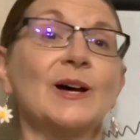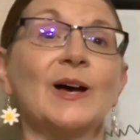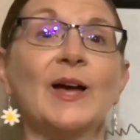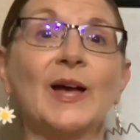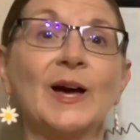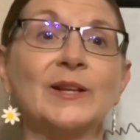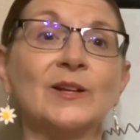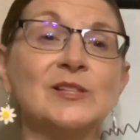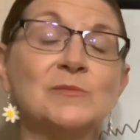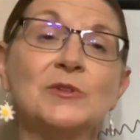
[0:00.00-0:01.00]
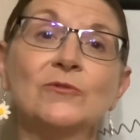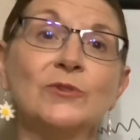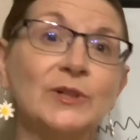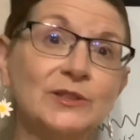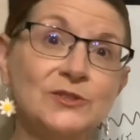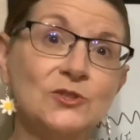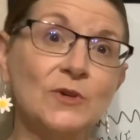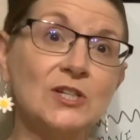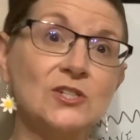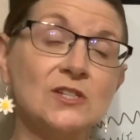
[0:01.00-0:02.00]
and his beautiful
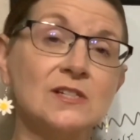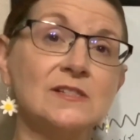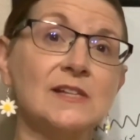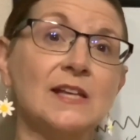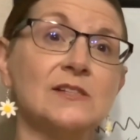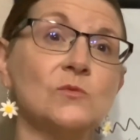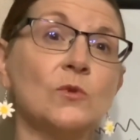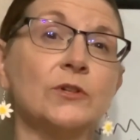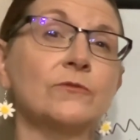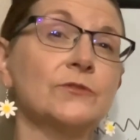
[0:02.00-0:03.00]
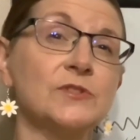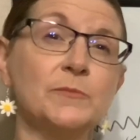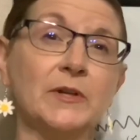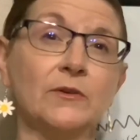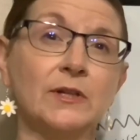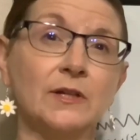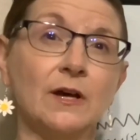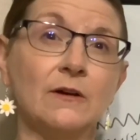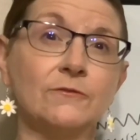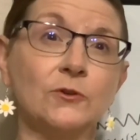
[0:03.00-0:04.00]
illustrations and his wonderful spirit
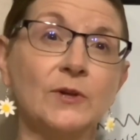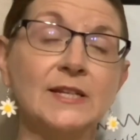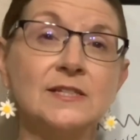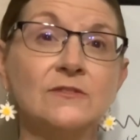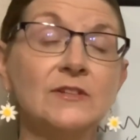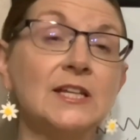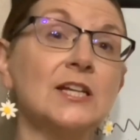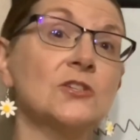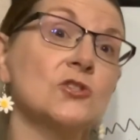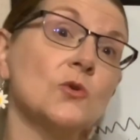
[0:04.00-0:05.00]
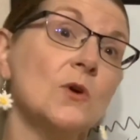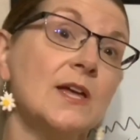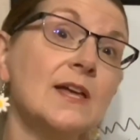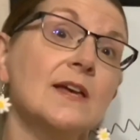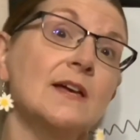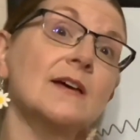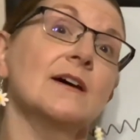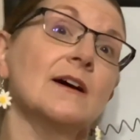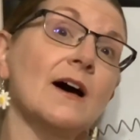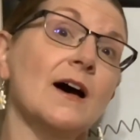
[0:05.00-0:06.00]
of creativity and joy,
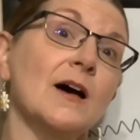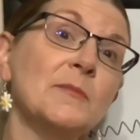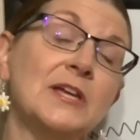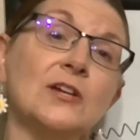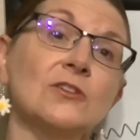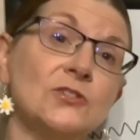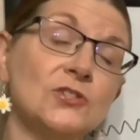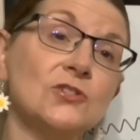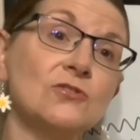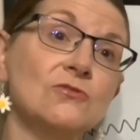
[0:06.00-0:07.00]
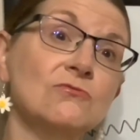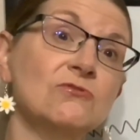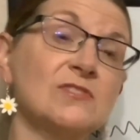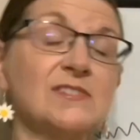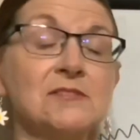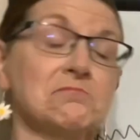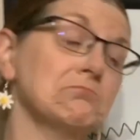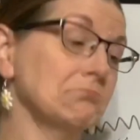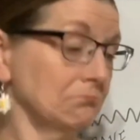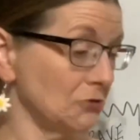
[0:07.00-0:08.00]
I'm here to just
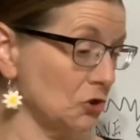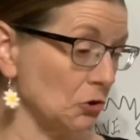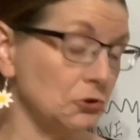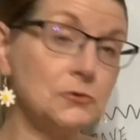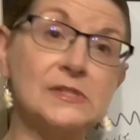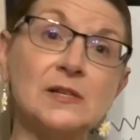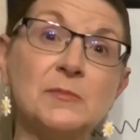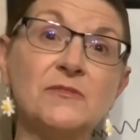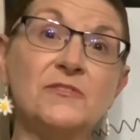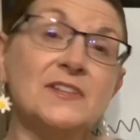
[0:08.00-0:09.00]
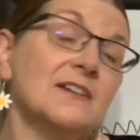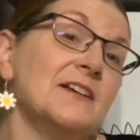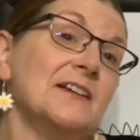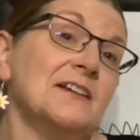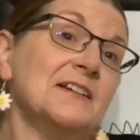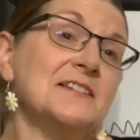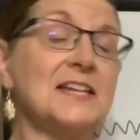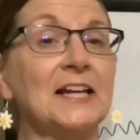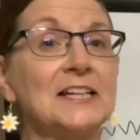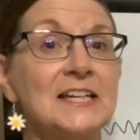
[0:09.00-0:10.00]
show you some of the
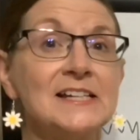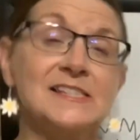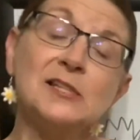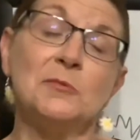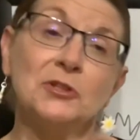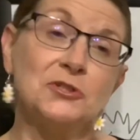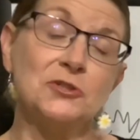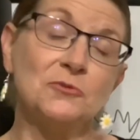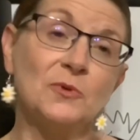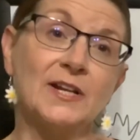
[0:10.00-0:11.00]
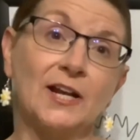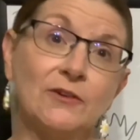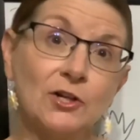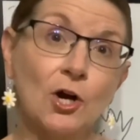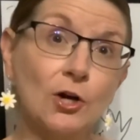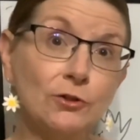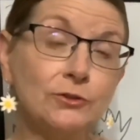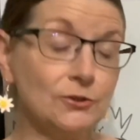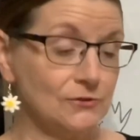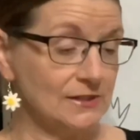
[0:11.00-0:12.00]
techniques similar to what Eric Carle
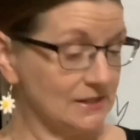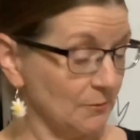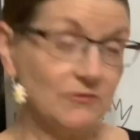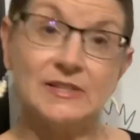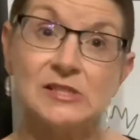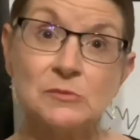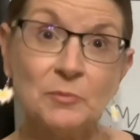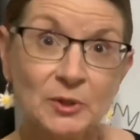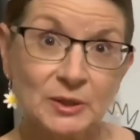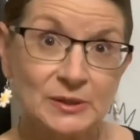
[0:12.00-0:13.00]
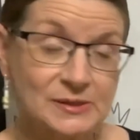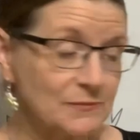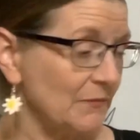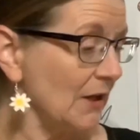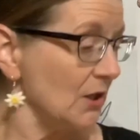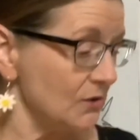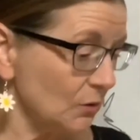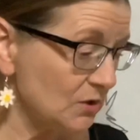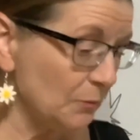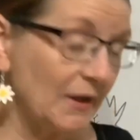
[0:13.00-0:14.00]
used in some of his books. So
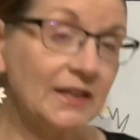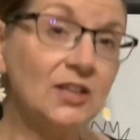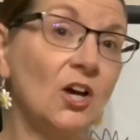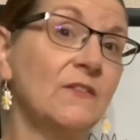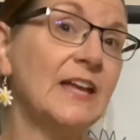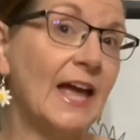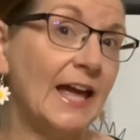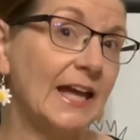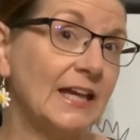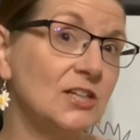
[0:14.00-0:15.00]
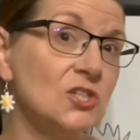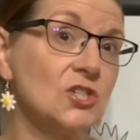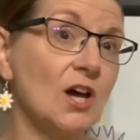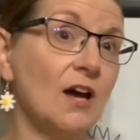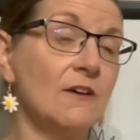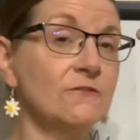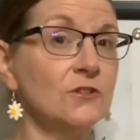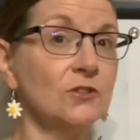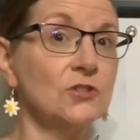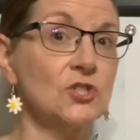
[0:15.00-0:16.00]
depending on the age of
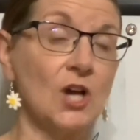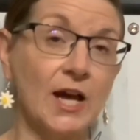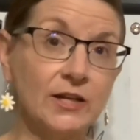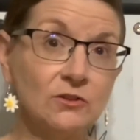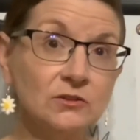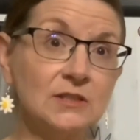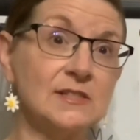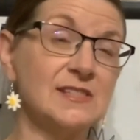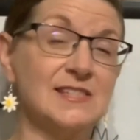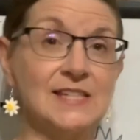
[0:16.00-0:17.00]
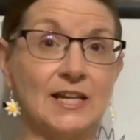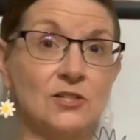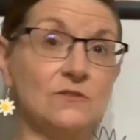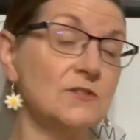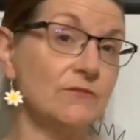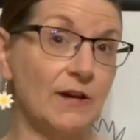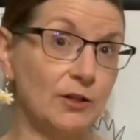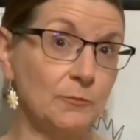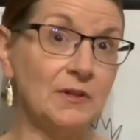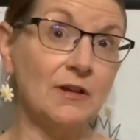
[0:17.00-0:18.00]
your child and the stage of
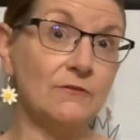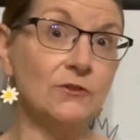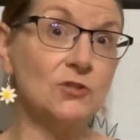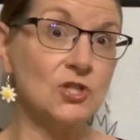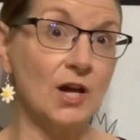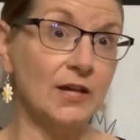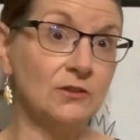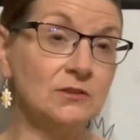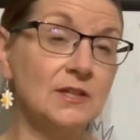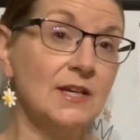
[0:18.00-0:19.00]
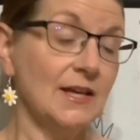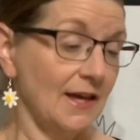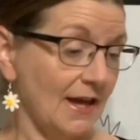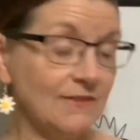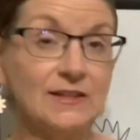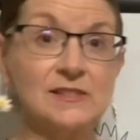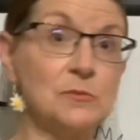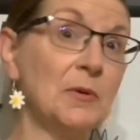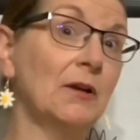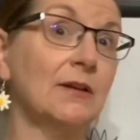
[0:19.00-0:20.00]
development of your child and the
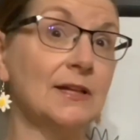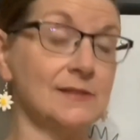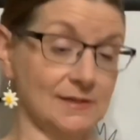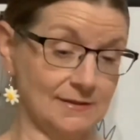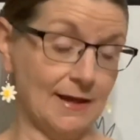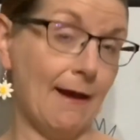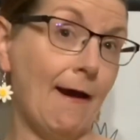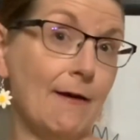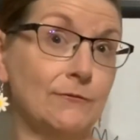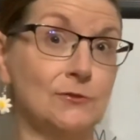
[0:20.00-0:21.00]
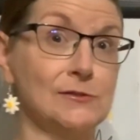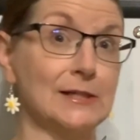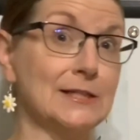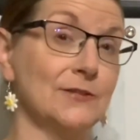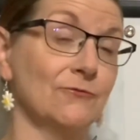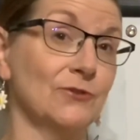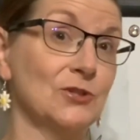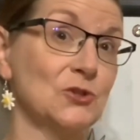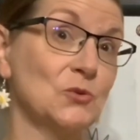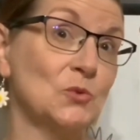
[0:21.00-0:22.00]
experience that they have using different
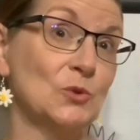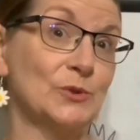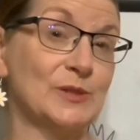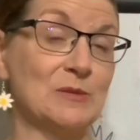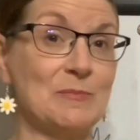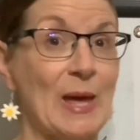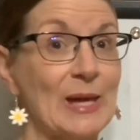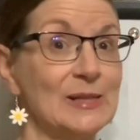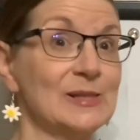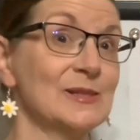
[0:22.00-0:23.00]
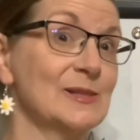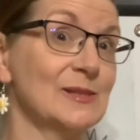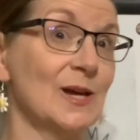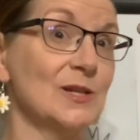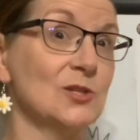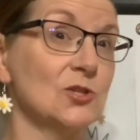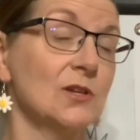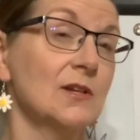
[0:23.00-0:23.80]
tools and paints and such,